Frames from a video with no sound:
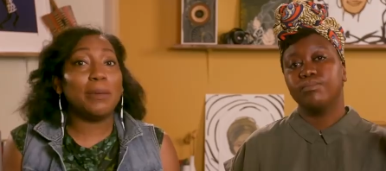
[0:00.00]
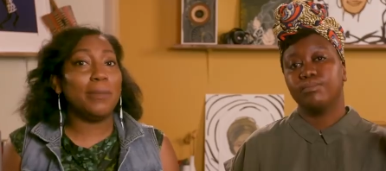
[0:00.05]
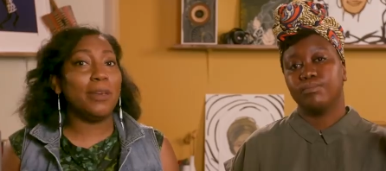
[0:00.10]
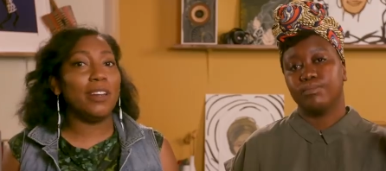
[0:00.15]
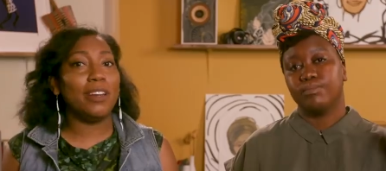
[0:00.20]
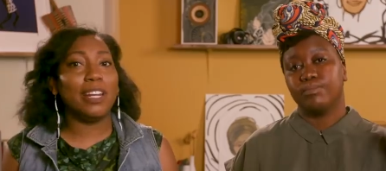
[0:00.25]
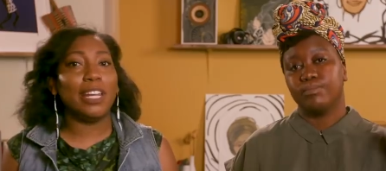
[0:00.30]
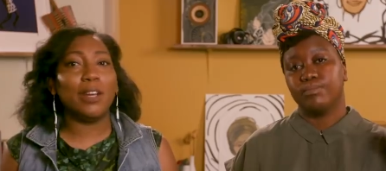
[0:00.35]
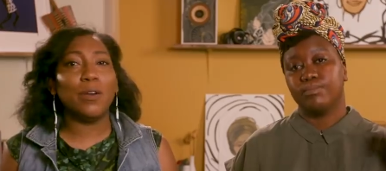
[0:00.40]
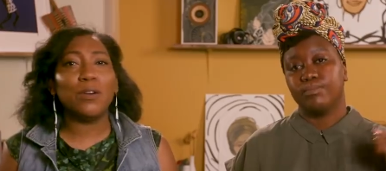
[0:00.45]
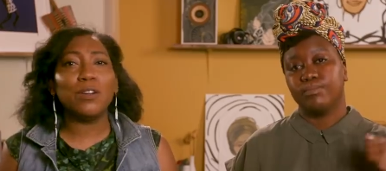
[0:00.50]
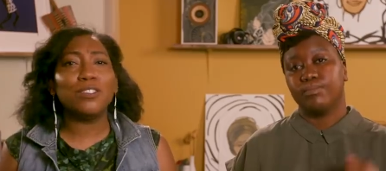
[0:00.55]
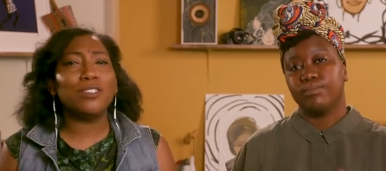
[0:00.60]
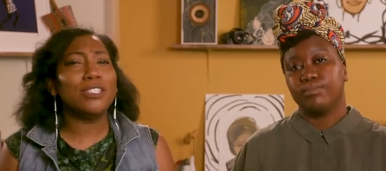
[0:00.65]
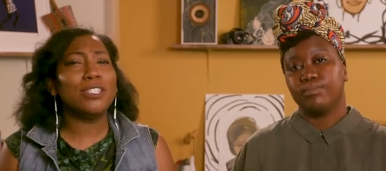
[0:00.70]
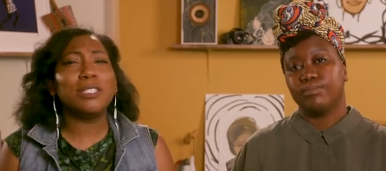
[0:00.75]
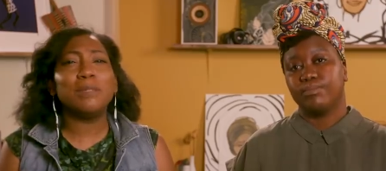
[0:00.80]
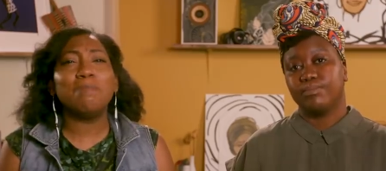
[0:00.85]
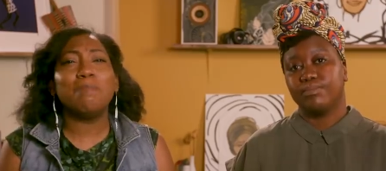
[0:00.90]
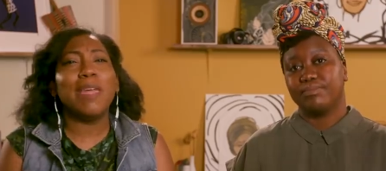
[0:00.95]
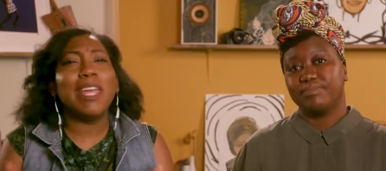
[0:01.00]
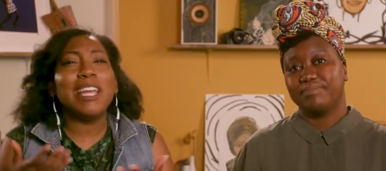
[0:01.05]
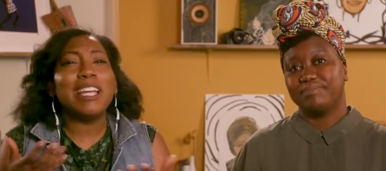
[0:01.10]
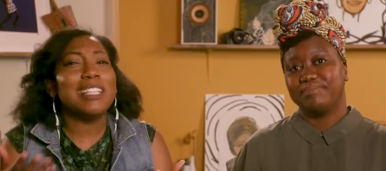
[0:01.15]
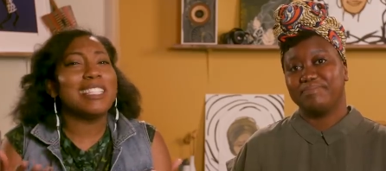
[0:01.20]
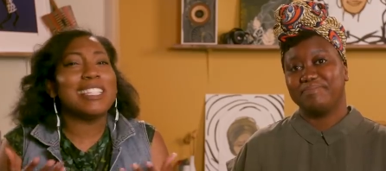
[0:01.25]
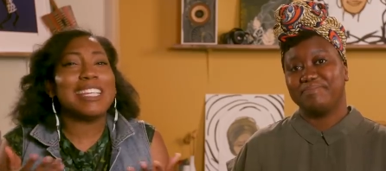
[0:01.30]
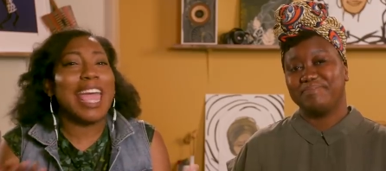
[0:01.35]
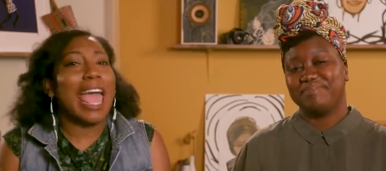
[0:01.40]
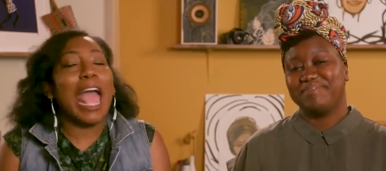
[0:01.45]
Speaker 1: community, or just make
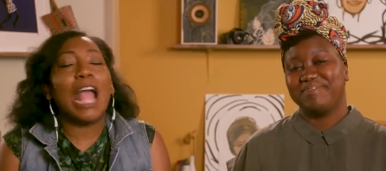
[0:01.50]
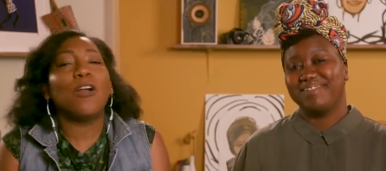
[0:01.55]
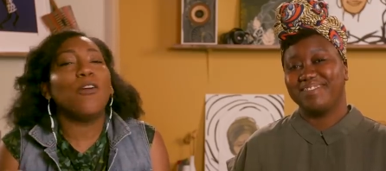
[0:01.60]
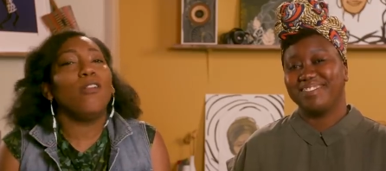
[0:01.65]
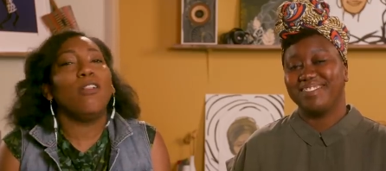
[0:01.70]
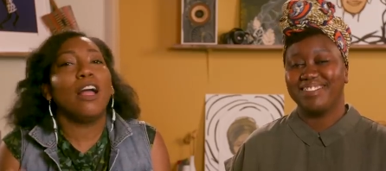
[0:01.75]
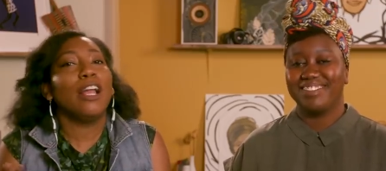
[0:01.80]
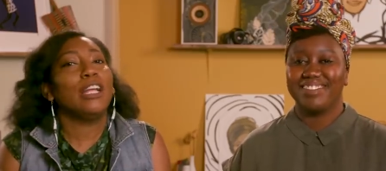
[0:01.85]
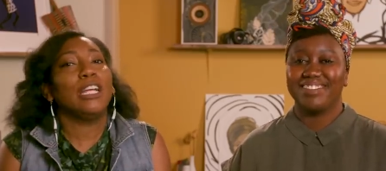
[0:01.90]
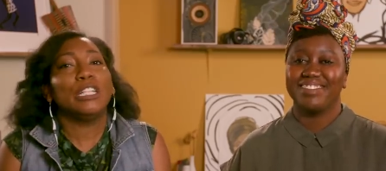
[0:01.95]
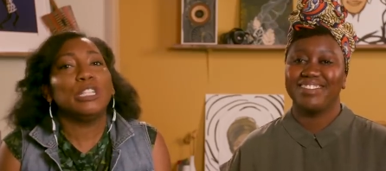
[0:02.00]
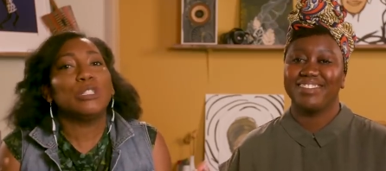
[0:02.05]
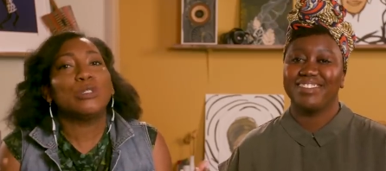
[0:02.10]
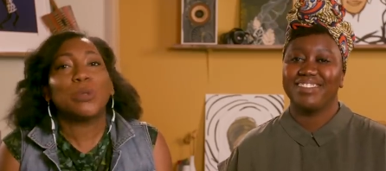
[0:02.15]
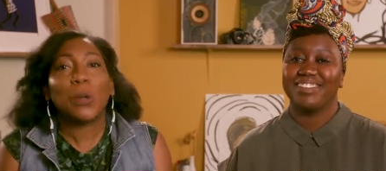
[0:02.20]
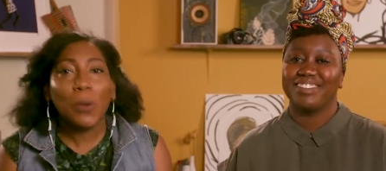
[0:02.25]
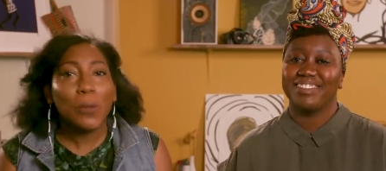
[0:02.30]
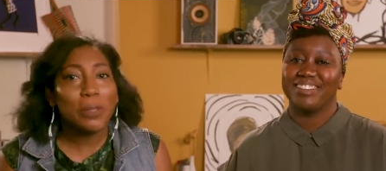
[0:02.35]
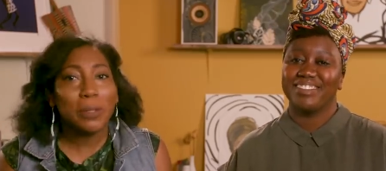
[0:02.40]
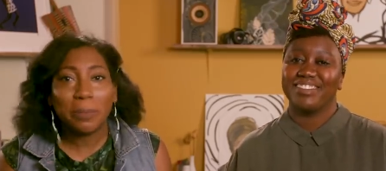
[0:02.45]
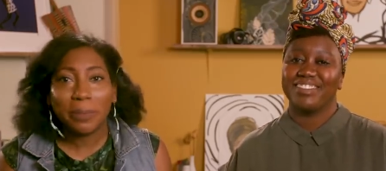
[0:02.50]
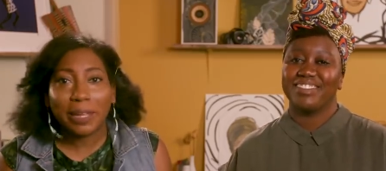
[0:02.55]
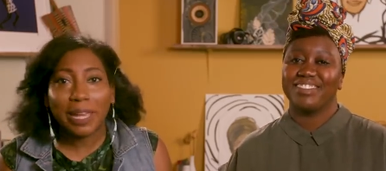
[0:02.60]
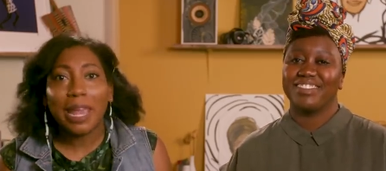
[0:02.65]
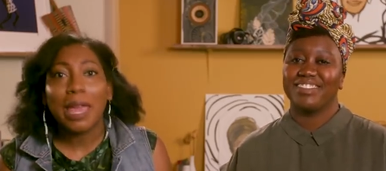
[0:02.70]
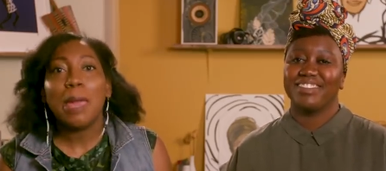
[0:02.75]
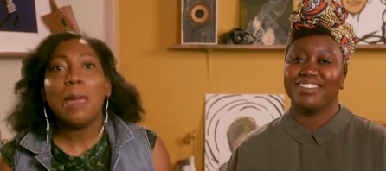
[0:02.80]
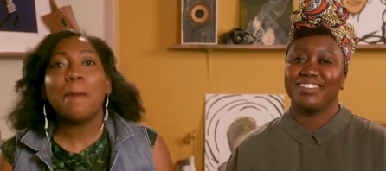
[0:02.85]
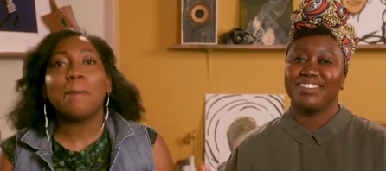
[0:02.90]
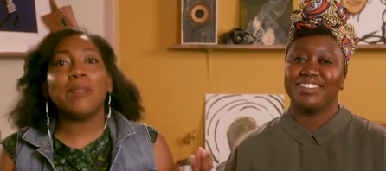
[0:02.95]
us cackle uncontrollably,
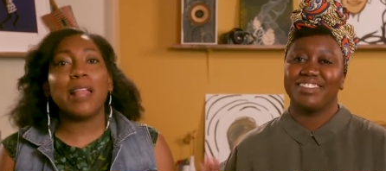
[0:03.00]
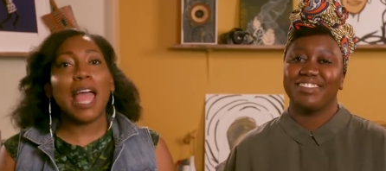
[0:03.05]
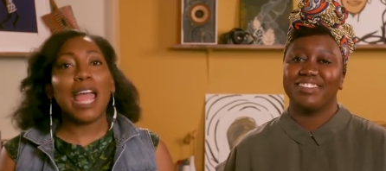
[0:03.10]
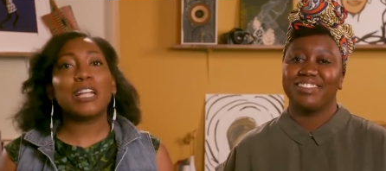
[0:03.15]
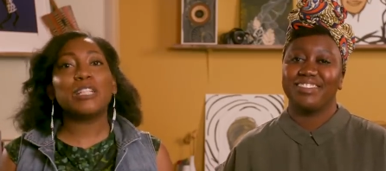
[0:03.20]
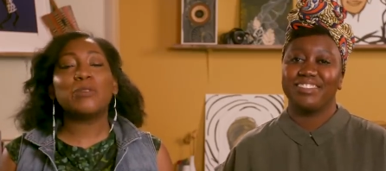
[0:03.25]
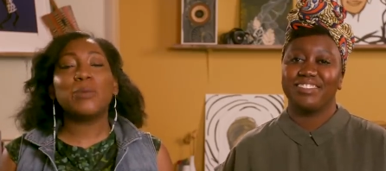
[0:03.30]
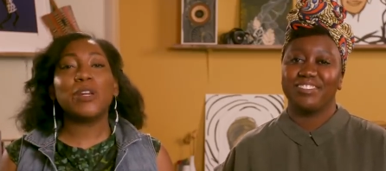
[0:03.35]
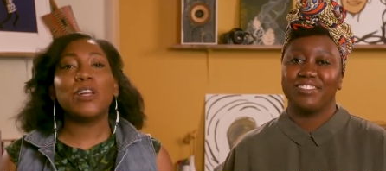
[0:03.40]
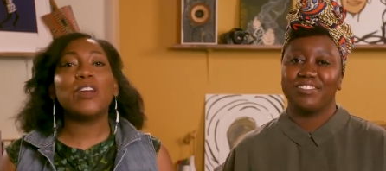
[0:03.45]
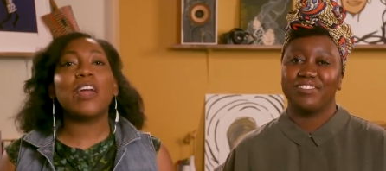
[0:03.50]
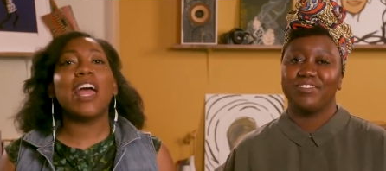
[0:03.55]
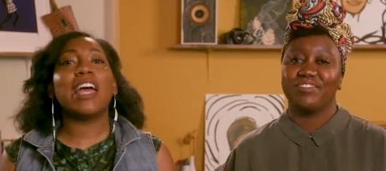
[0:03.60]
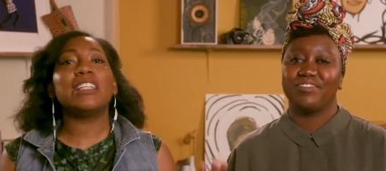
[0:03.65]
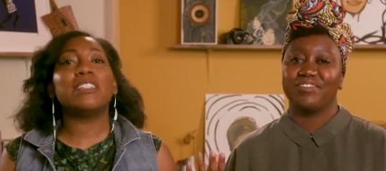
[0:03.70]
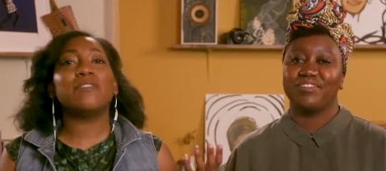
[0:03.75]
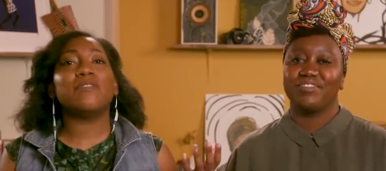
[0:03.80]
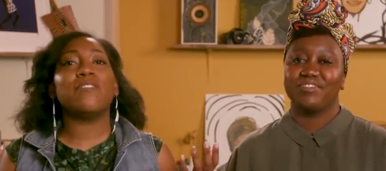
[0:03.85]
Black Twitter has